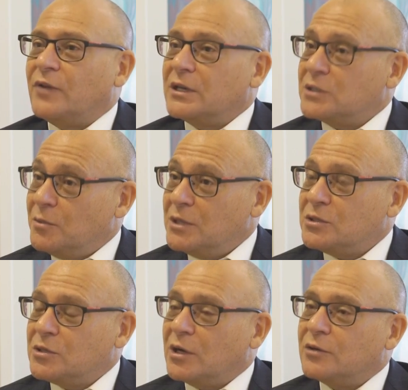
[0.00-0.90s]
some
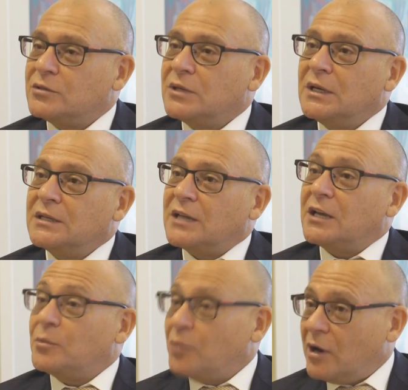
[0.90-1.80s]
instos take
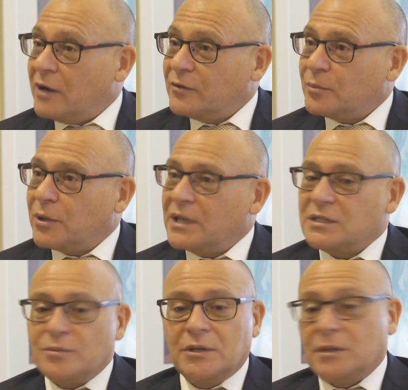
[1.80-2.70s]
a private placement.